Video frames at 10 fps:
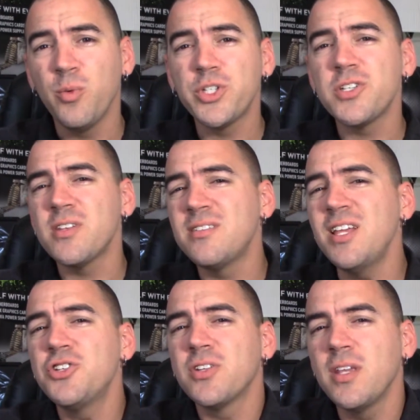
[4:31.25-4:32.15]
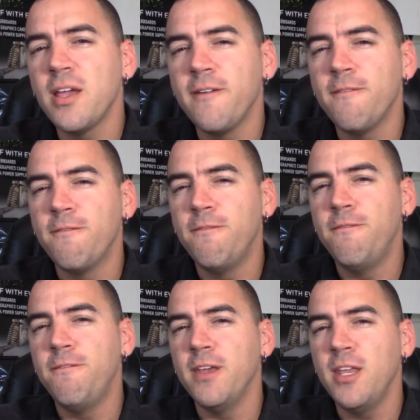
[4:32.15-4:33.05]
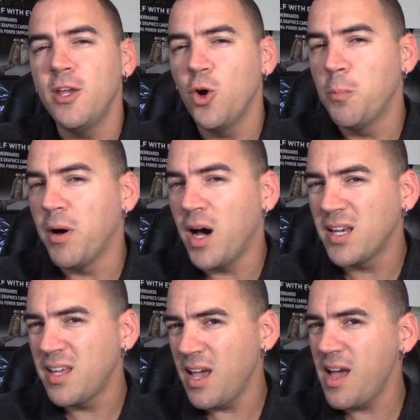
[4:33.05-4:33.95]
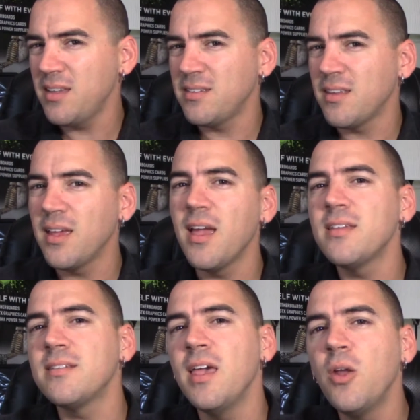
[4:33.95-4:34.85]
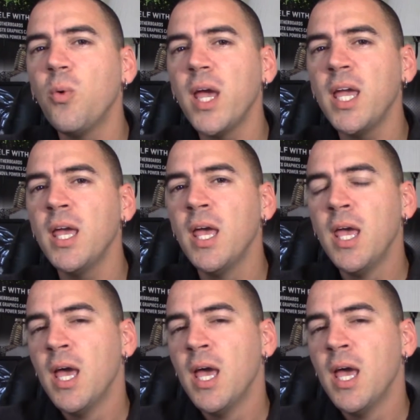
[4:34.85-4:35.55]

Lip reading: which is essentially a video podcast, I guess, in a way.